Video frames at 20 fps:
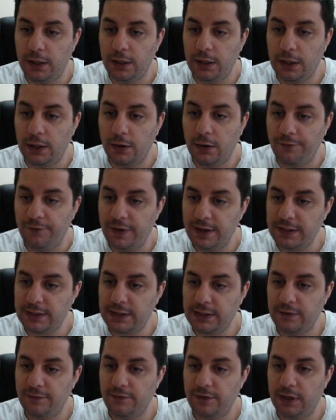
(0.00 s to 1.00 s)

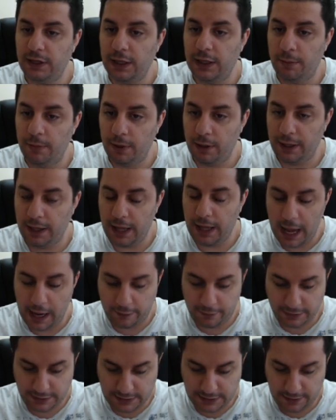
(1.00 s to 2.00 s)
offensive ability
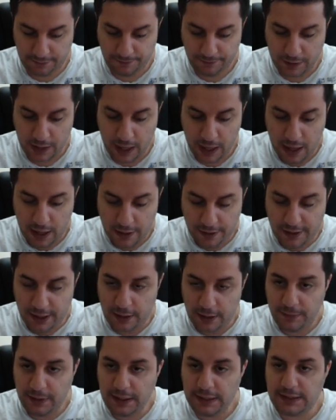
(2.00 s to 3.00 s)
accuracy.
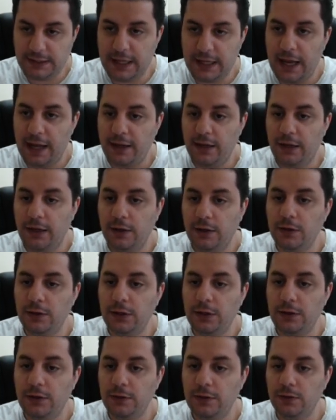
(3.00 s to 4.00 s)
That means that you're
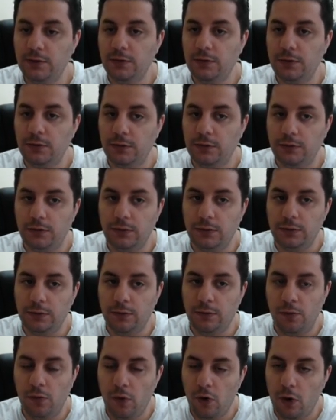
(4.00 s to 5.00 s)
gonna do
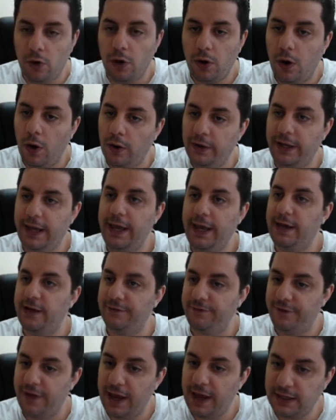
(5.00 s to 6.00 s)
more on-hit
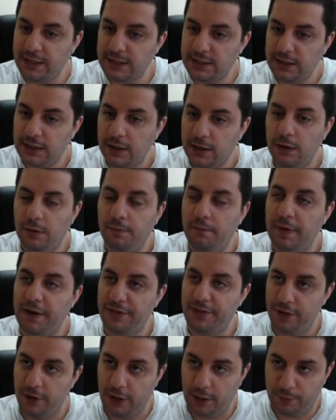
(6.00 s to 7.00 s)
effects by
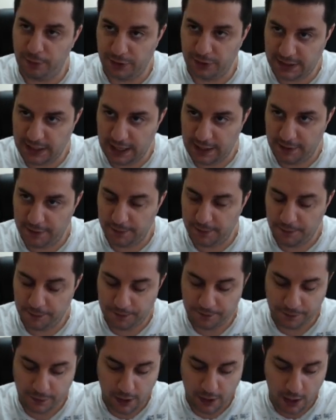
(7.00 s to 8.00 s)
30%.
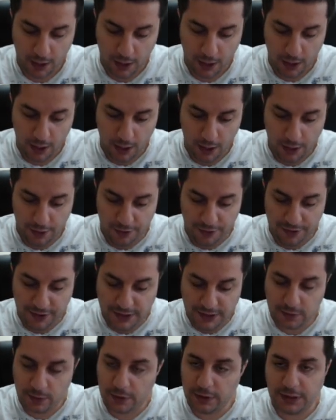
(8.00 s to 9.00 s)

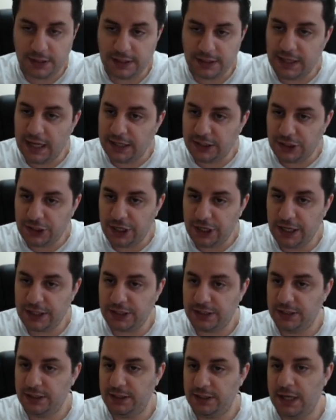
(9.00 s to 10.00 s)
This one does not
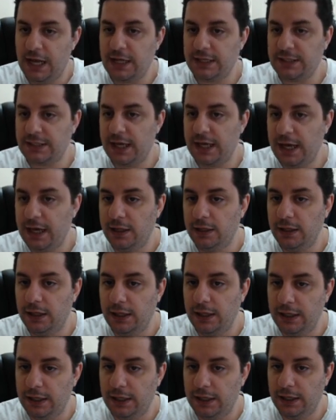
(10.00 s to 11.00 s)
change and does not scale
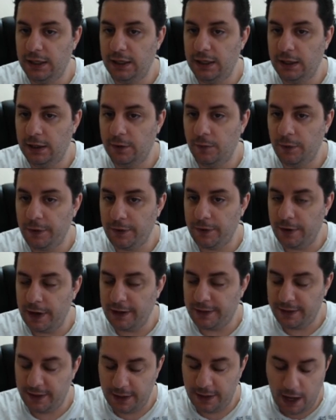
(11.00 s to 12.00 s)
when you
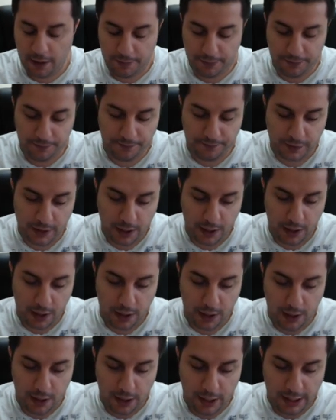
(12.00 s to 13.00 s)
rank that up.
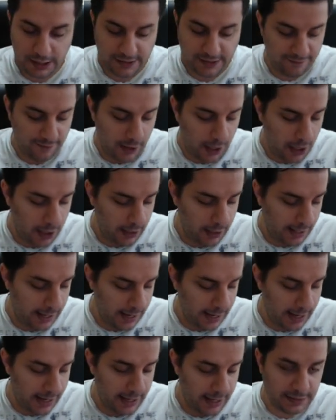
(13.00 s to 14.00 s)
As far
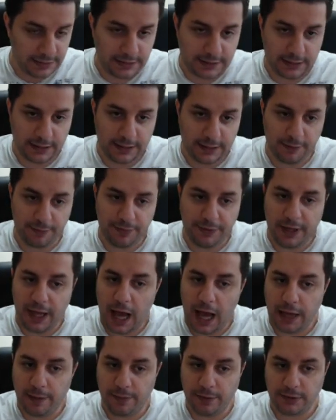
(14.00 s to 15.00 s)
as the
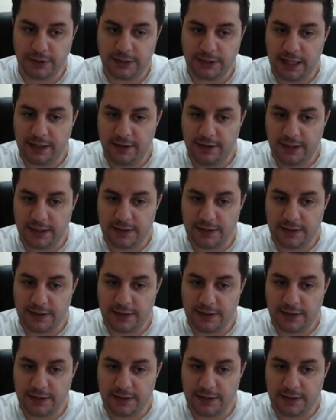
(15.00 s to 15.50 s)
PI boost that this